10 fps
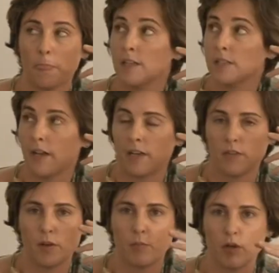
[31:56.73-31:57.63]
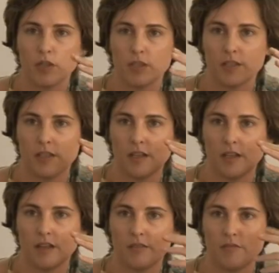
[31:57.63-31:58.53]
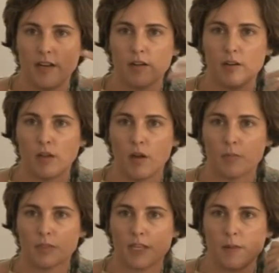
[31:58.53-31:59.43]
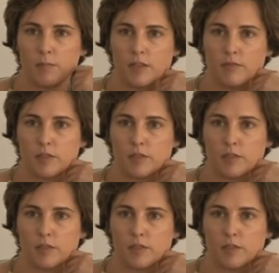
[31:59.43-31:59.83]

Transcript: these kind of emergency fire alarm types of